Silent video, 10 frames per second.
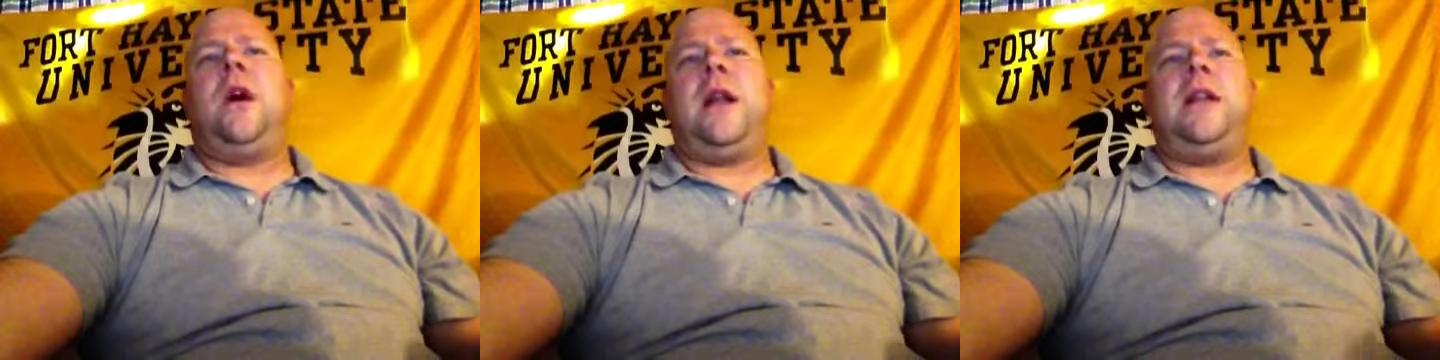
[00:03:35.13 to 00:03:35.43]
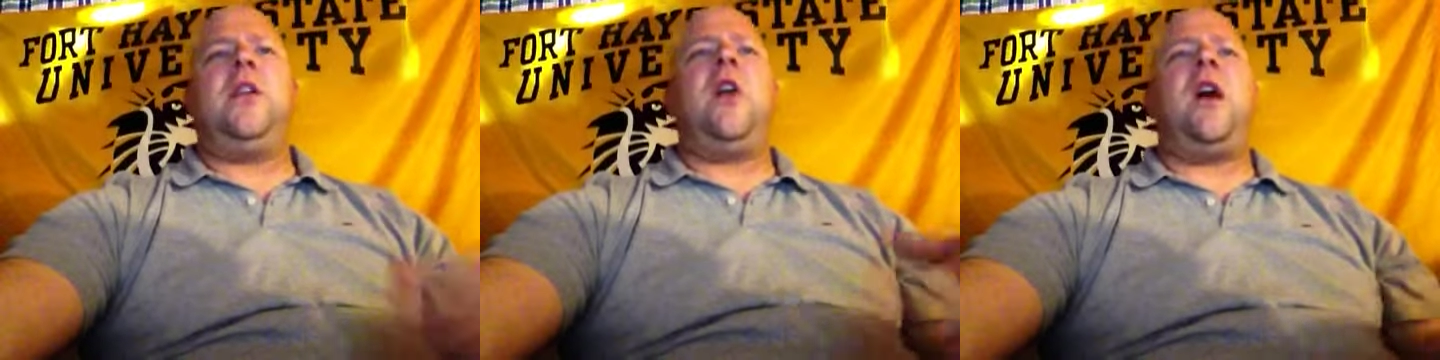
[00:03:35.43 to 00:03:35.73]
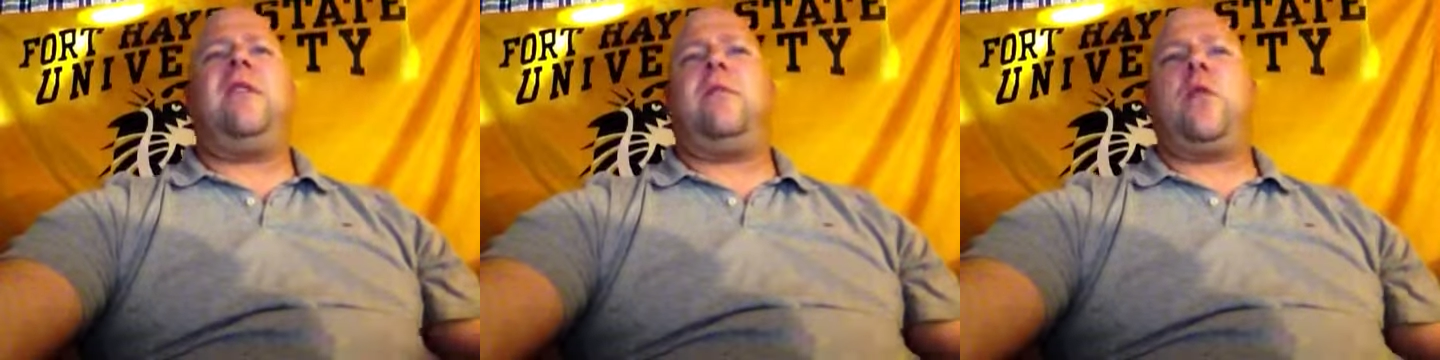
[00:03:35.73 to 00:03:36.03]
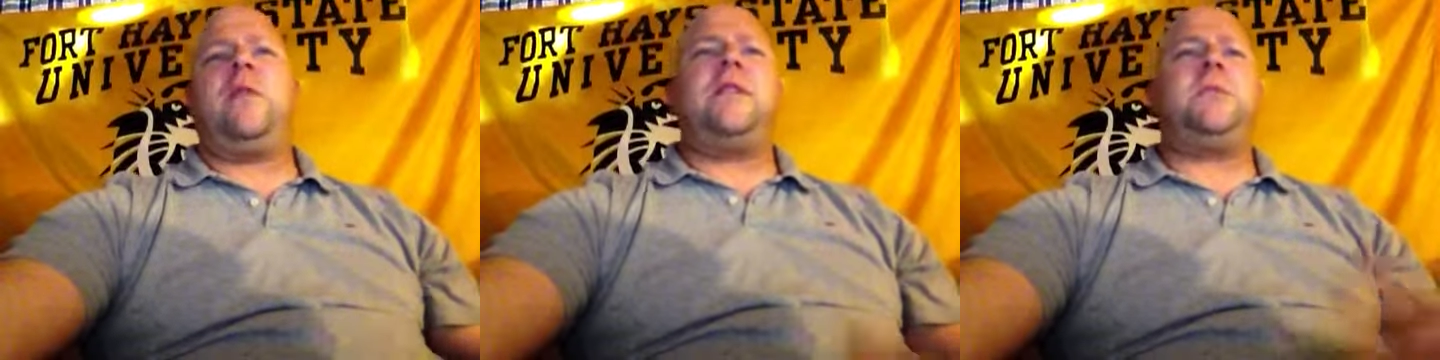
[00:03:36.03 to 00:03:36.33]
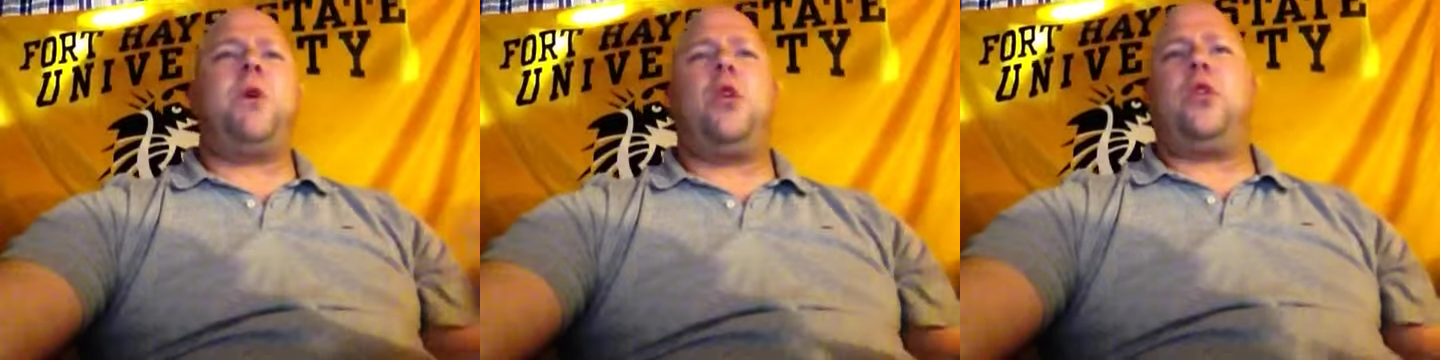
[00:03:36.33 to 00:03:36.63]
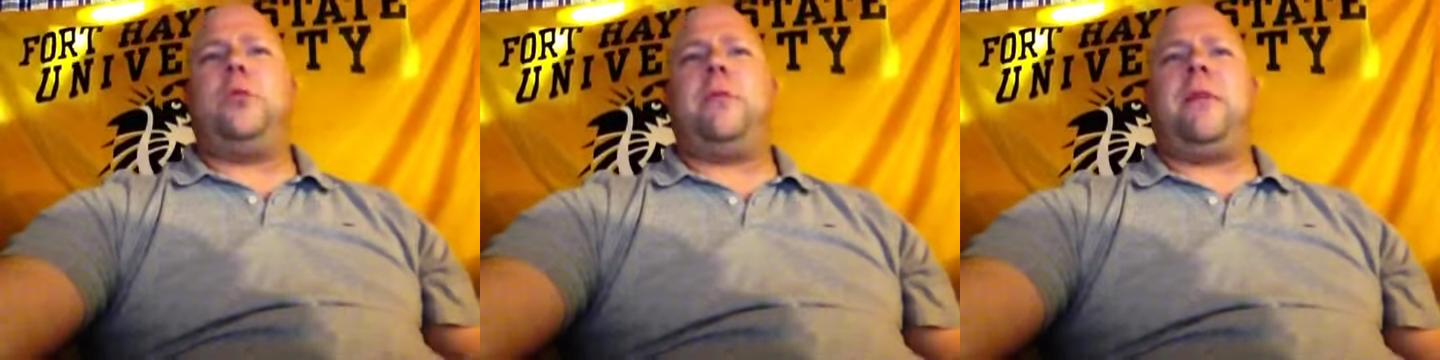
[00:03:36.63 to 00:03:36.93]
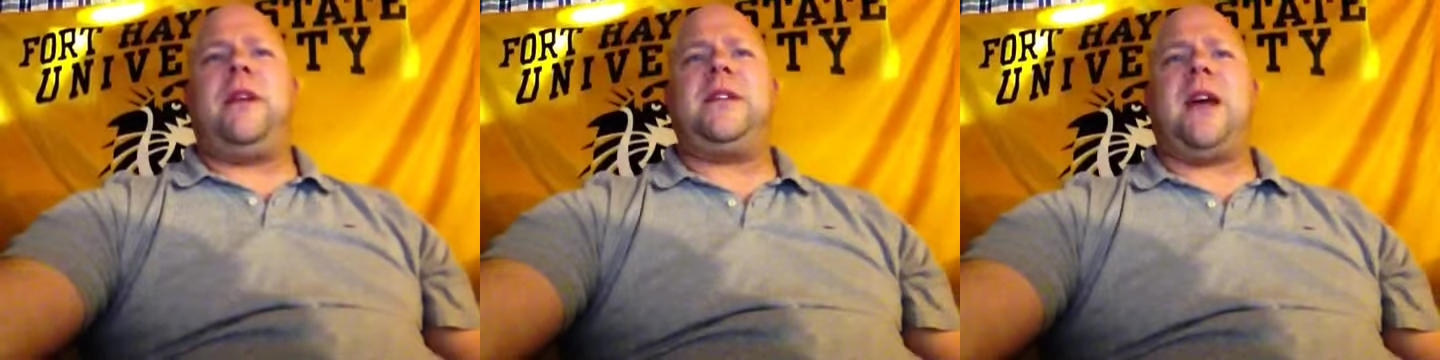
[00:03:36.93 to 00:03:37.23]
I did it kind of more of a small group and
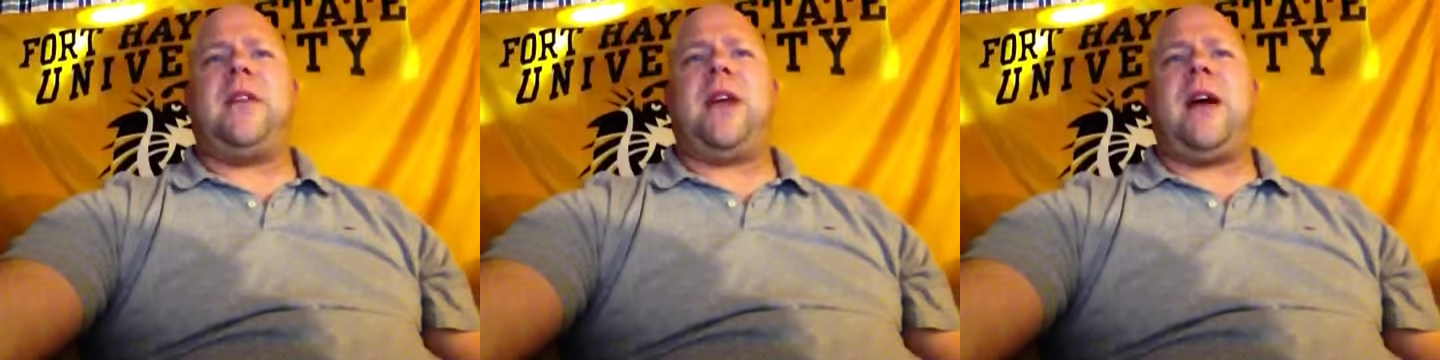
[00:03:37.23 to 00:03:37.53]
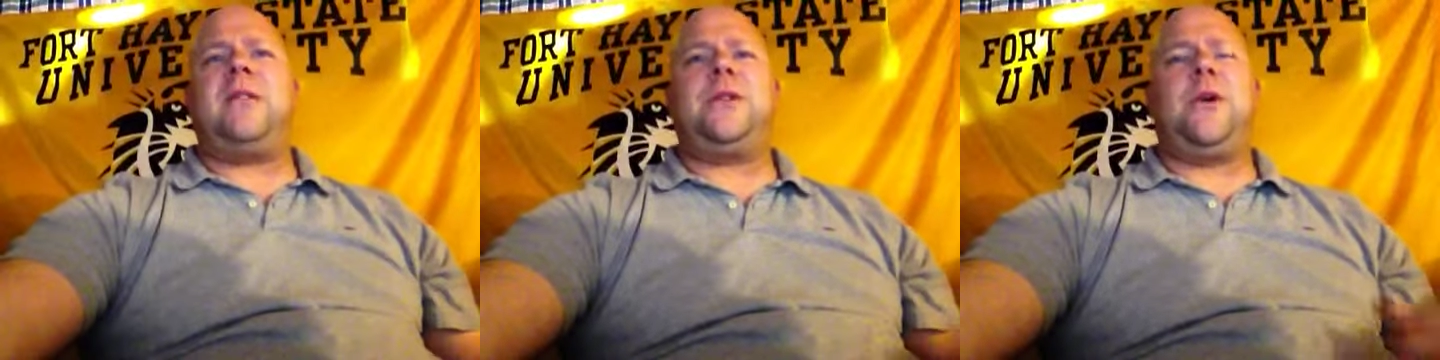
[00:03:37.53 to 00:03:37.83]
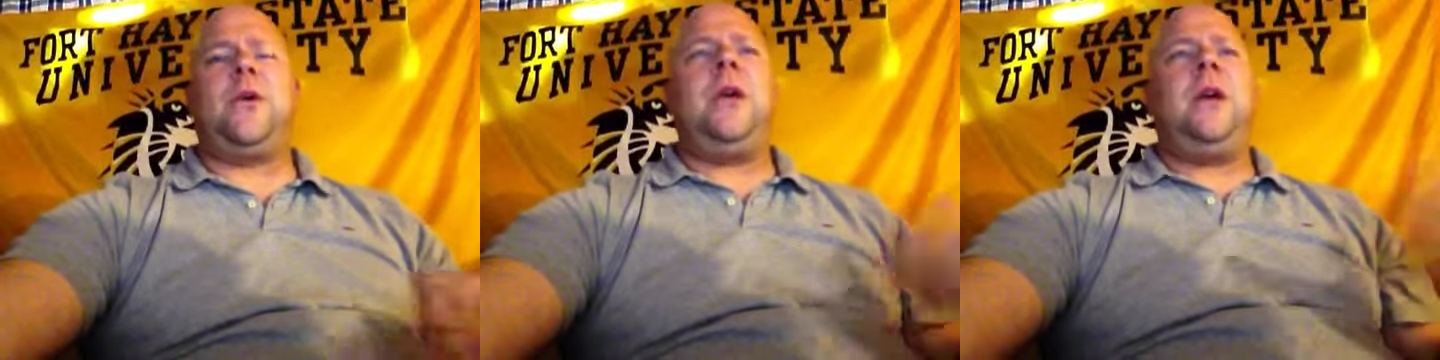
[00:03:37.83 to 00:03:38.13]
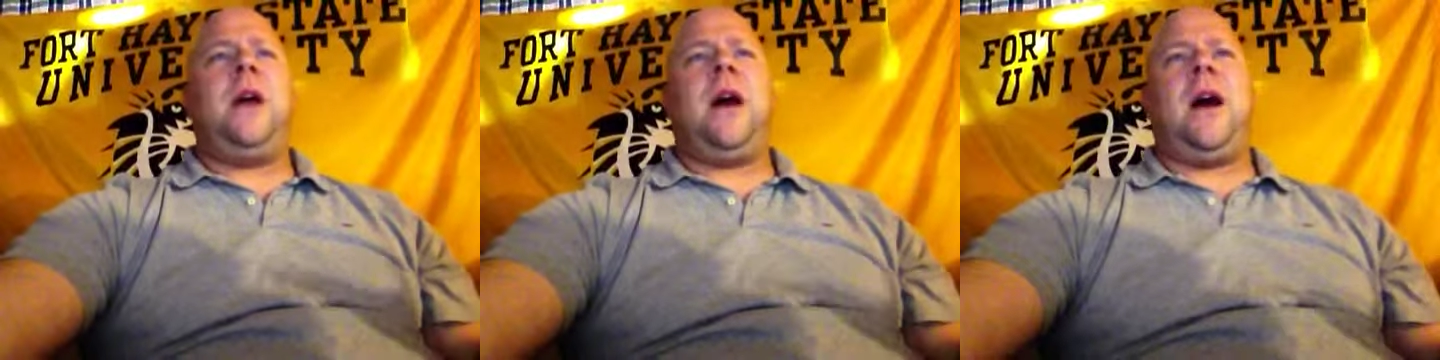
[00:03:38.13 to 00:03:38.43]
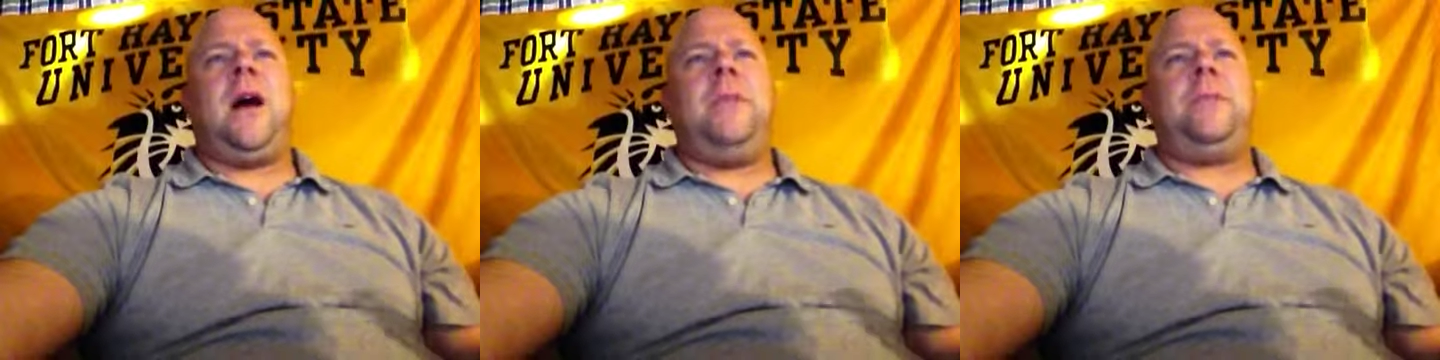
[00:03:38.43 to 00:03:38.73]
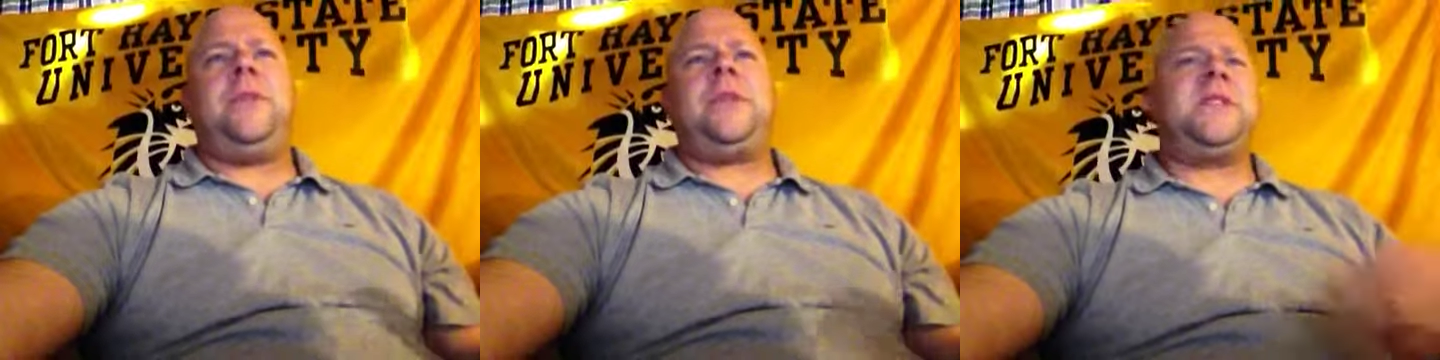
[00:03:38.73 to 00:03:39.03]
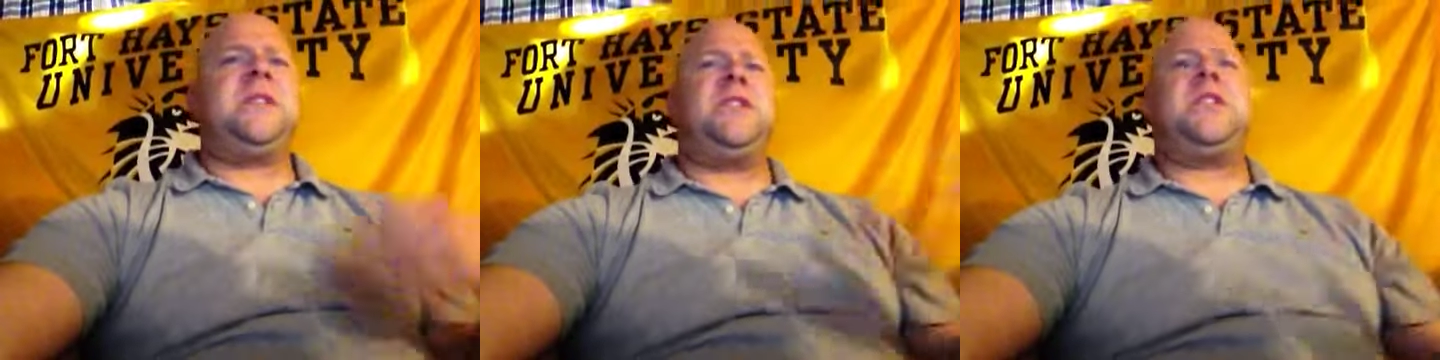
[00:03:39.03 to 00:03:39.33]
things like that. So
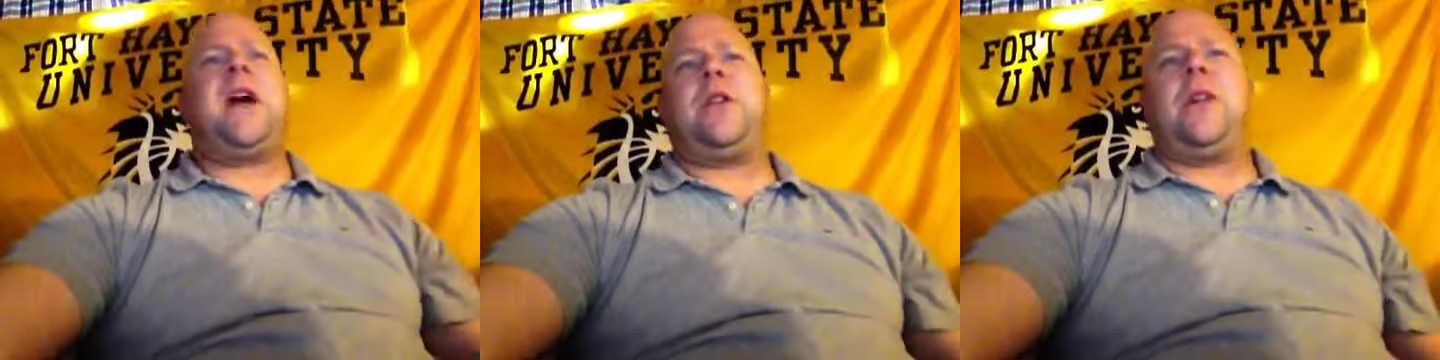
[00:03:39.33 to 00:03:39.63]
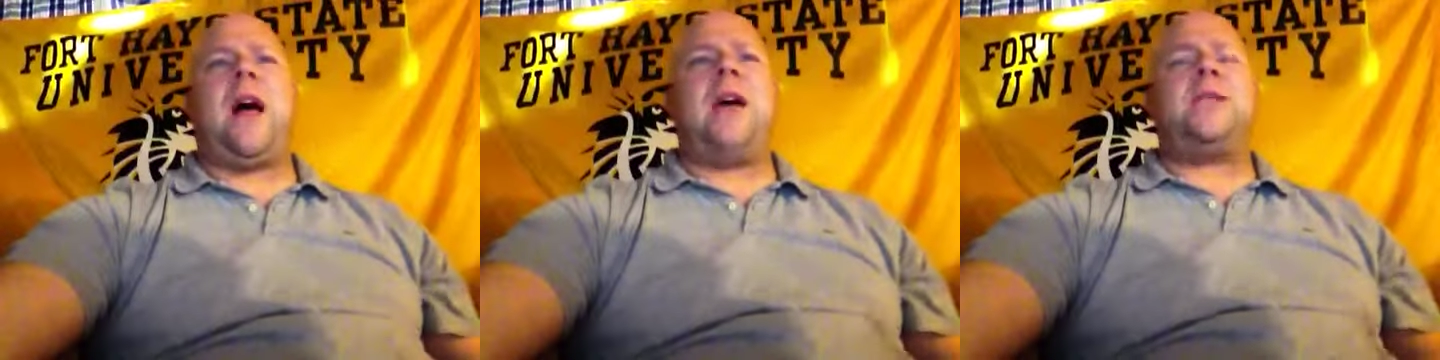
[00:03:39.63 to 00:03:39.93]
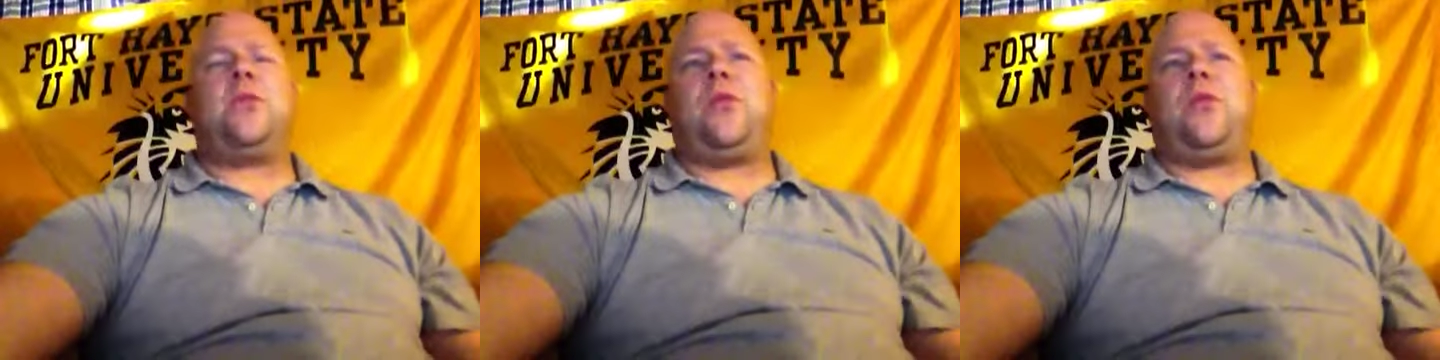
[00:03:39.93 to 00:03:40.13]
this is just how the class